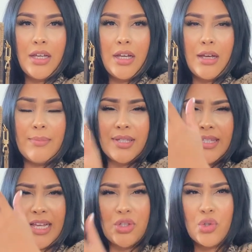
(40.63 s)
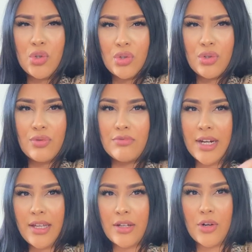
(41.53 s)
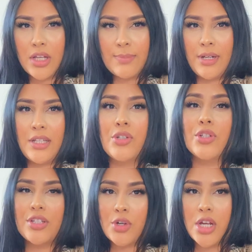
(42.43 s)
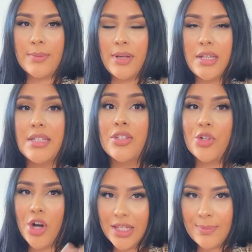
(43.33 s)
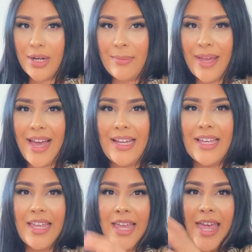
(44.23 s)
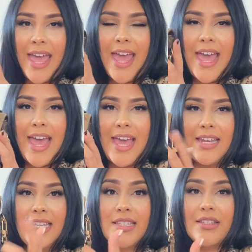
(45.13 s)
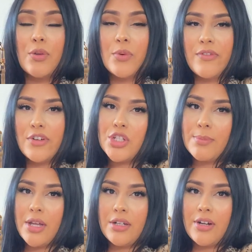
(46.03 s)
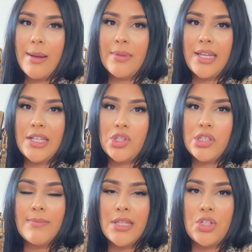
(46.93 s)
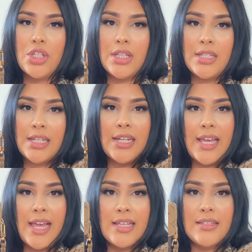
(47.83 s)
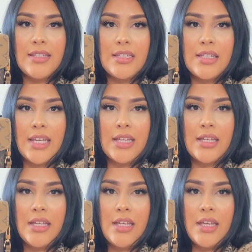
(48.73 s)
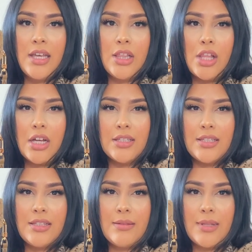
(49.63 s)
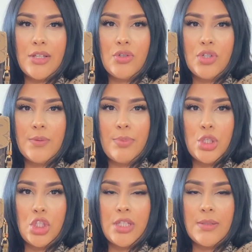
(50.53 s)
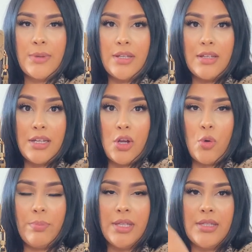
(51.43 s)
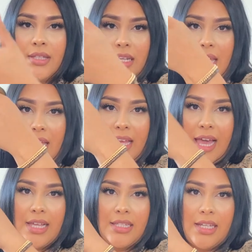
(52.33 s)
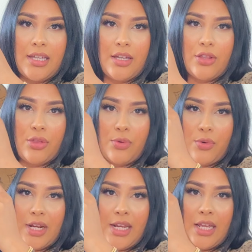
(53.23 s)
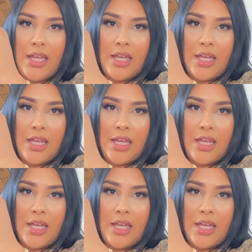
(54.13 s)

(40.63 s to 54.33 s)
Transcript: um, satchel, right? A crossbody? No, it's a crossbody. It's a crossbody bag and it's in the reverse monogram like I just mentioned and it has this like lock system that you just push this button and it opens and it has like a three